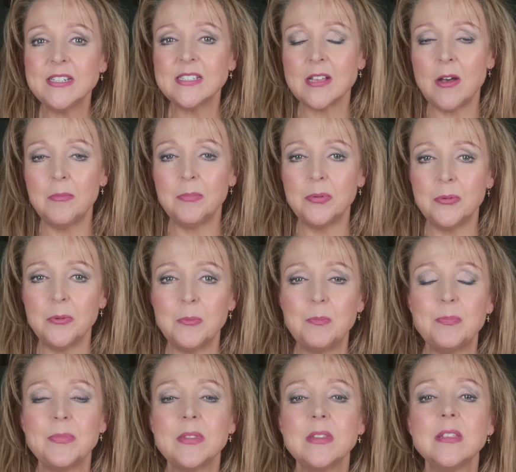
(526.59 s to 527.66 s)
example,
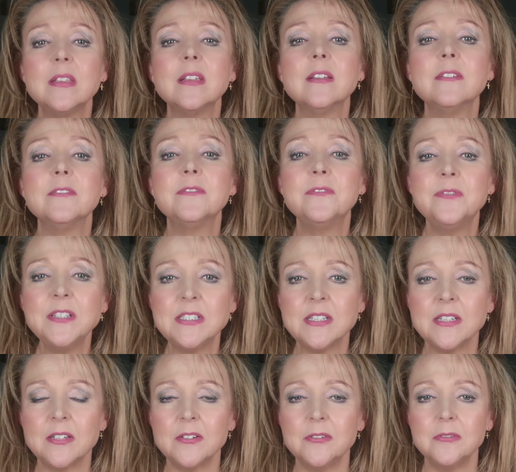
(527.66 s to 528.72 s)

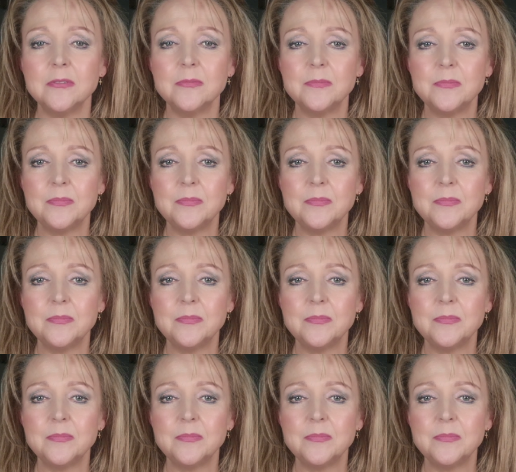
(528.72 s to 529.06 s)
physical,